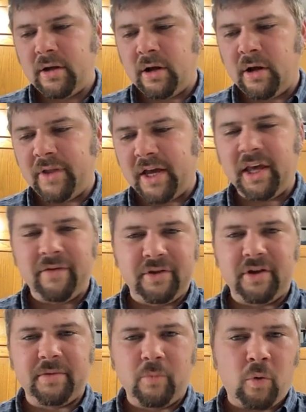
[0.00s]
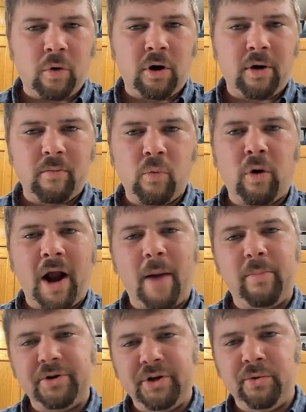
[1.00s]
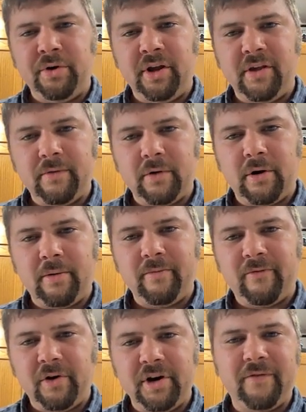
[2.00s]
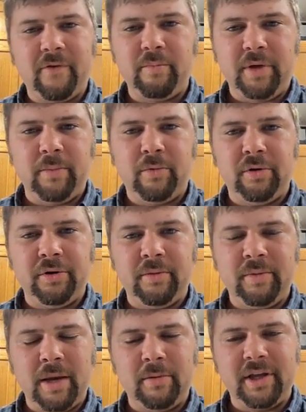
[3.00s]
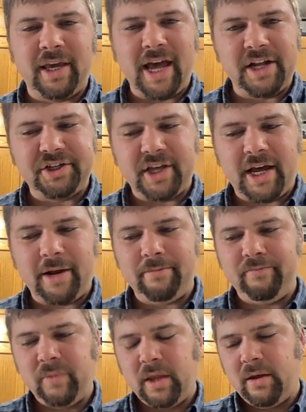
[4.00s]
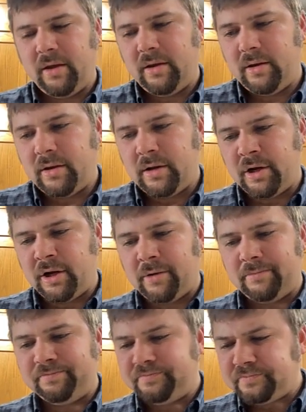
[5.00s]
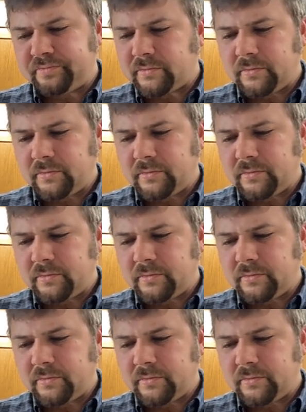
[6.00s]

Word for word: uh, that gives us more more opportunities for for different people to be able to catch that. Um,